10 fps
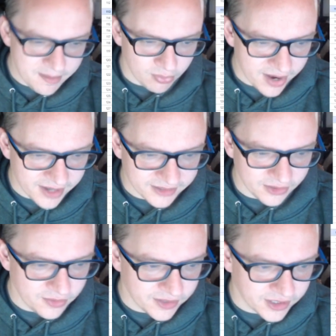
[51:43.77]
brand
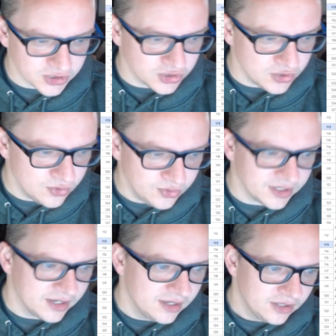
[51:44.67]
clothing and
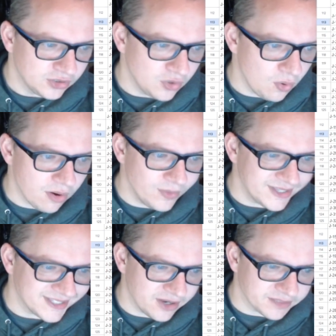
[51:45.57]
shoes. Laura
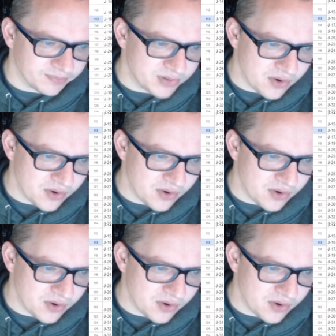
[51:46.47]
Wisenhunt, Pure